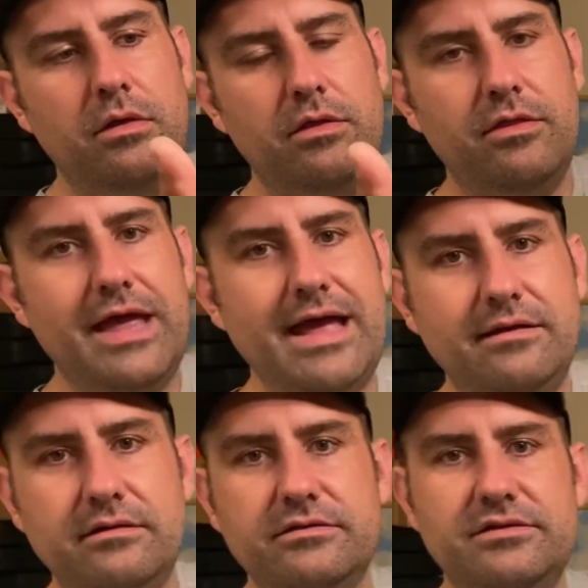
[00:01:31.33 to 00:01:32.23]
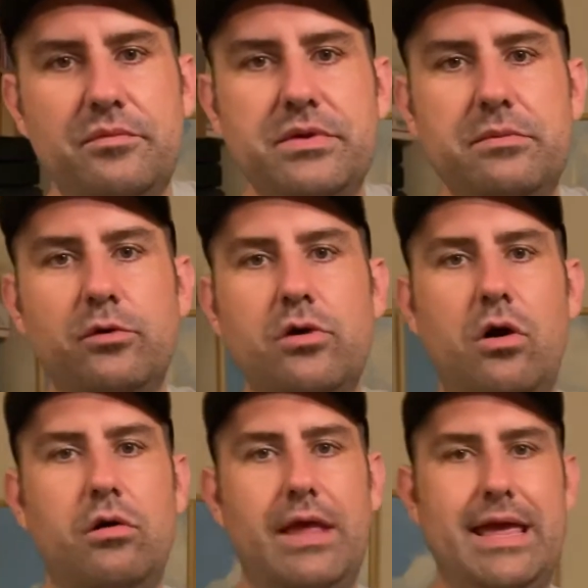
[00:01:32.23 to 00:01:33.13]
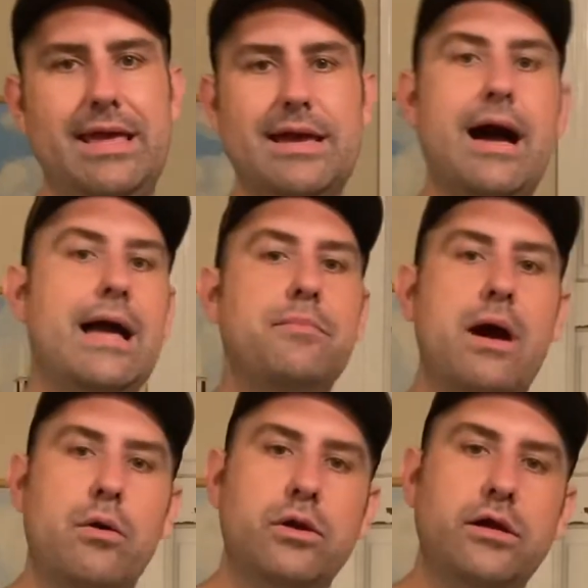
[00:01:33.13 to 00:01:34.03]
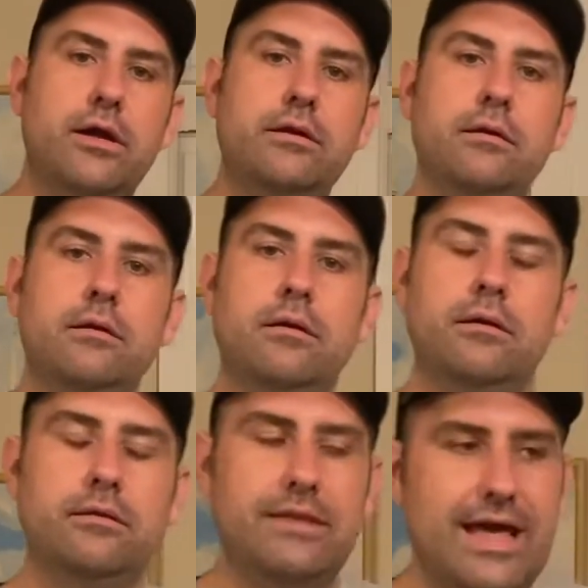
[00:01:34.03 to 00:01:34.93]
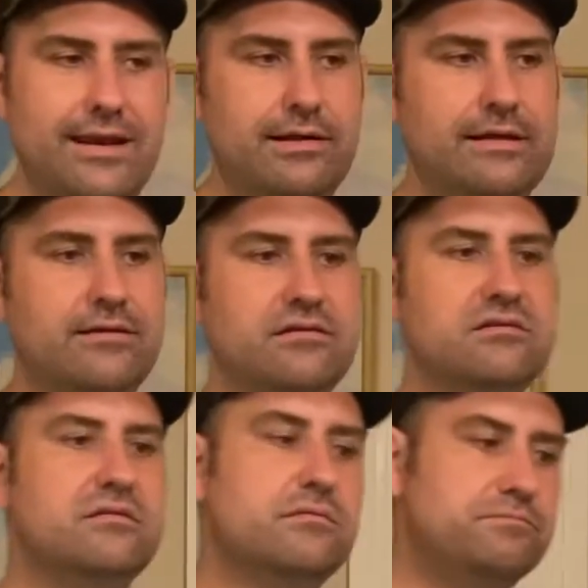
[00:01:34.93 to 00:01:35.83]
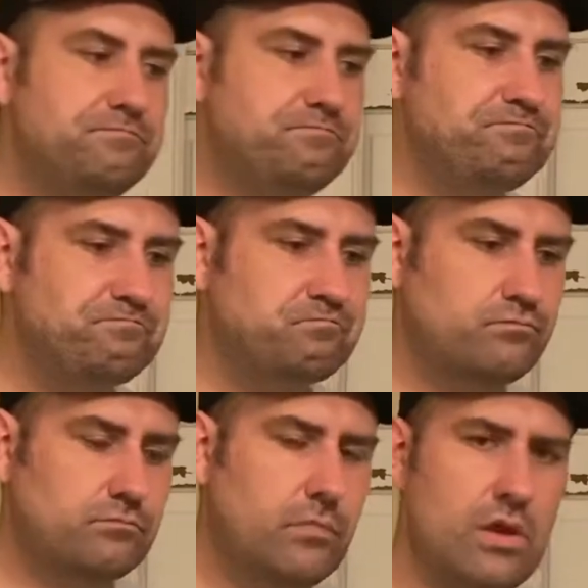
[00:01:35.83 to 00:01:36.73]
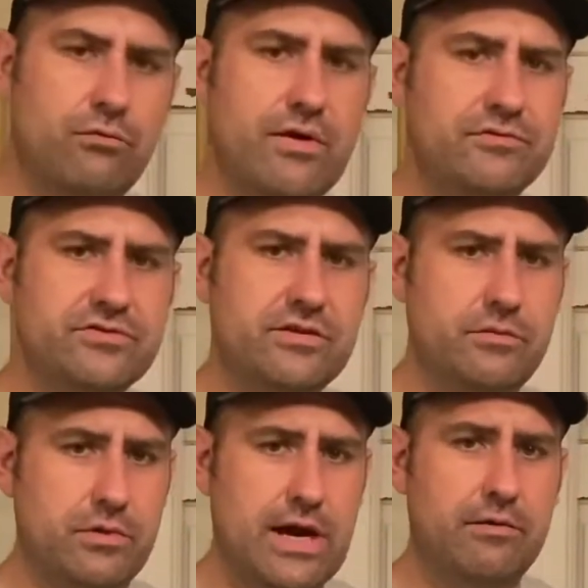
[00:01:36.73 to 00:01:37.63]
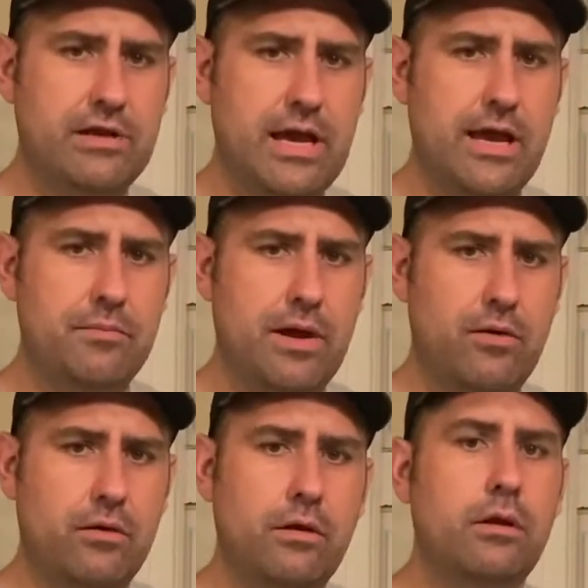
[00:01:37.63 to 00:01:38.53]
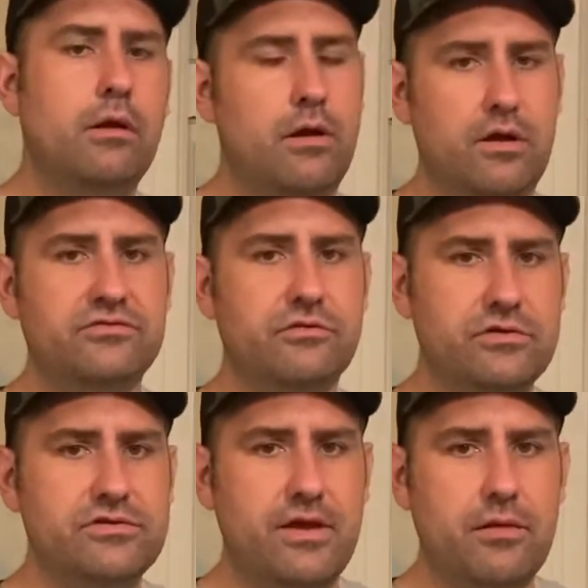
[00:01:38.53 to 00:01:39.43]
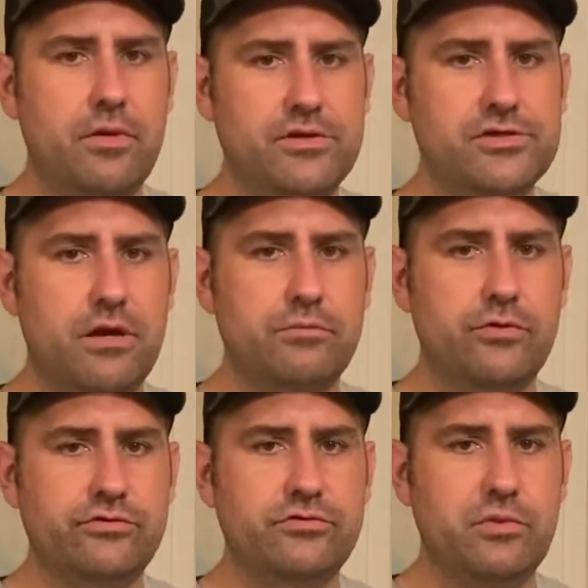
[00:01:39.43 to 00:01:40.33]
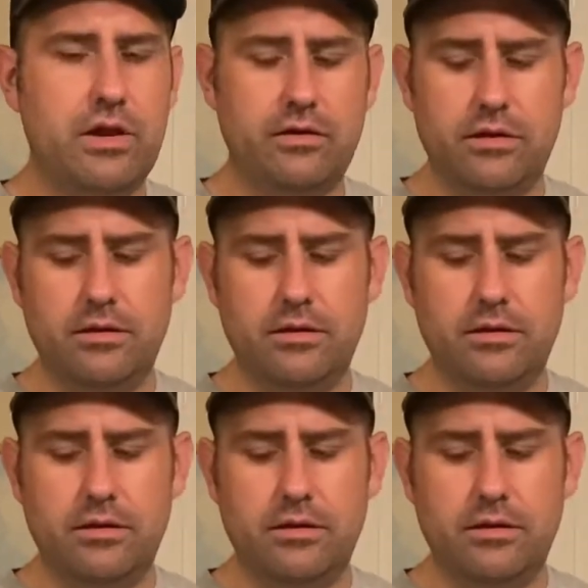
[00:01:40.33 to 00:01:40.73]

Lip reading: that some people call a high power cut. That is referencing the Browning high power, also designed by John Moses Browning.